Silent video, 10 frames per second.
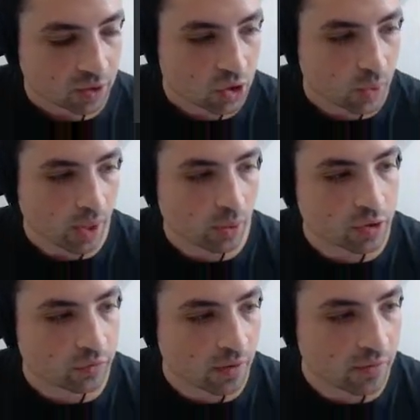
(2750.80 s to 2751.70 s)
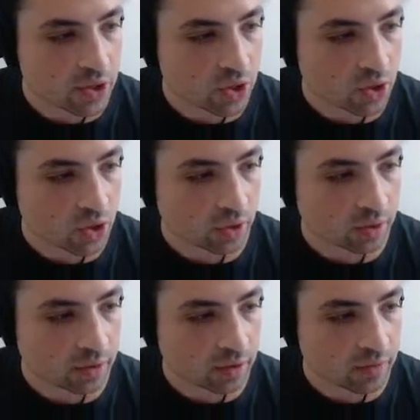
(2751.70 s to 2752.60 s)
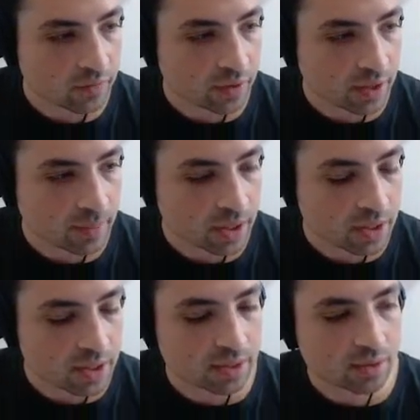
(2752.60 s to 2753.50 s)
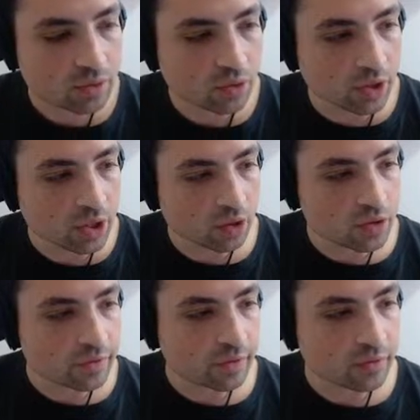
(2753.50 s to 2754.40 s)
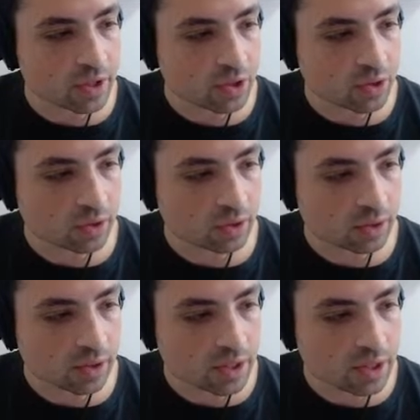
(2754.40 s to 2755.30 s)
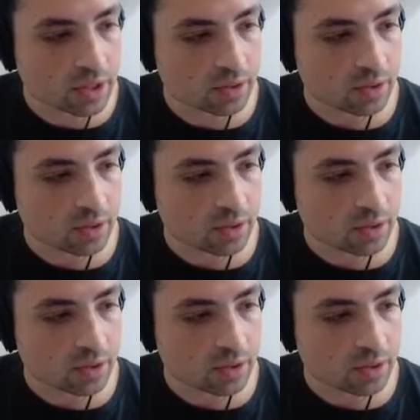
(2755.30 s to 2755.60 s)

hours for every song, and if that means $30 for every song at least,